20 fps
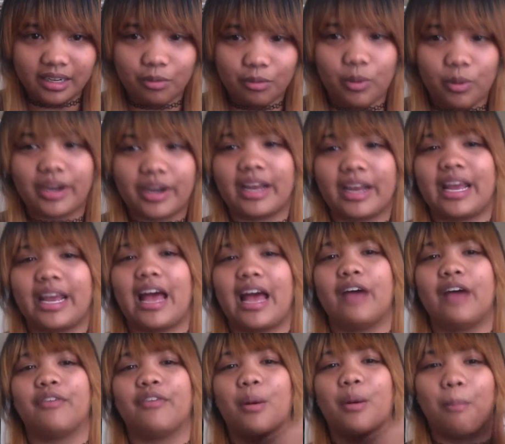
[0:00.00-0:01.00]
when I
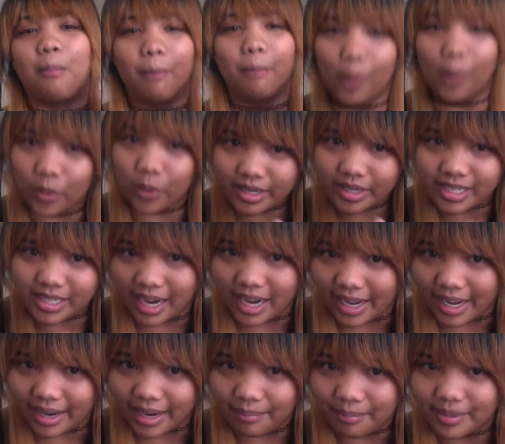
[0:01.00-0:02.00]
have more
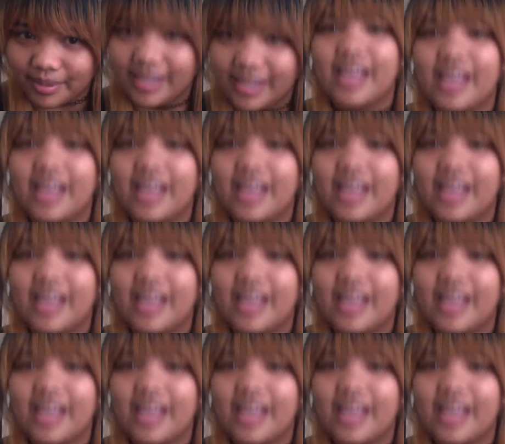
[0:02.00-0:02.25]
time.